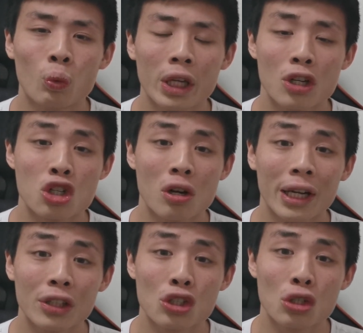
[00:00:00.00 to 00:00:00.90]
we are
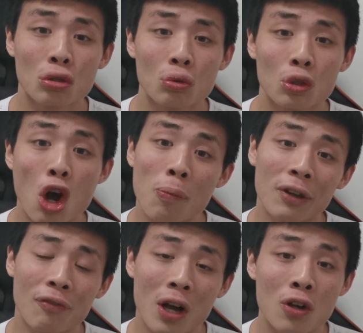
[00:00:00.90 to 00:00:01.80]
trying to
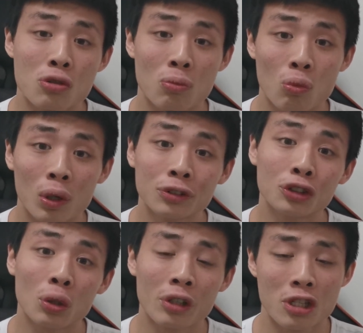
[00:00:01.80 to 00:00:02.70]
copy files from one
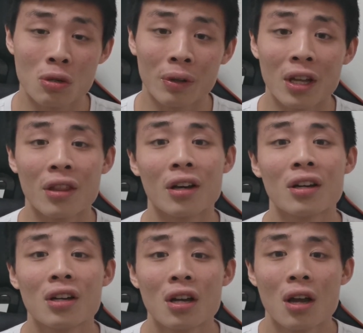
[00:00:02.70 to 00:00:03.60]
folder to another.
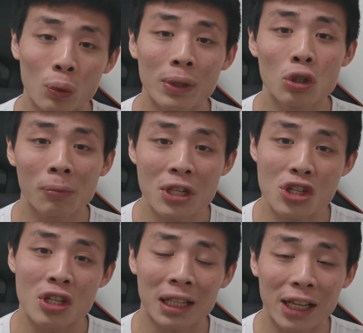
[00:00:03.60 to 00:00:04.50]
When we normally
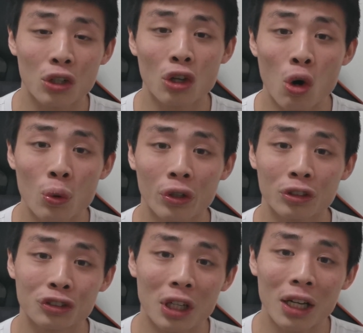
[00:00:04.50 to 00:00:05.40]
just click on hold on a
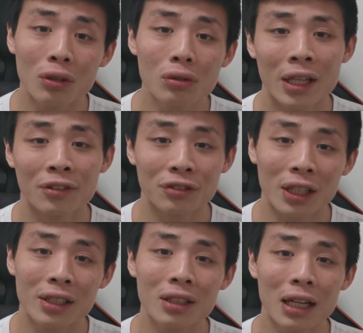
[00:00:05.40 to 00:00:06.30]
file in
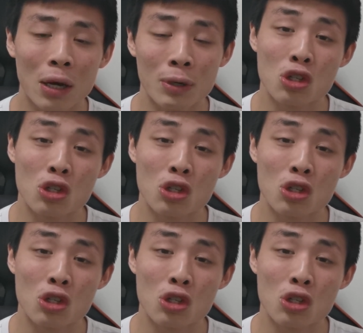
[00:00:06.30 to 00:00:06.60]
Finder and we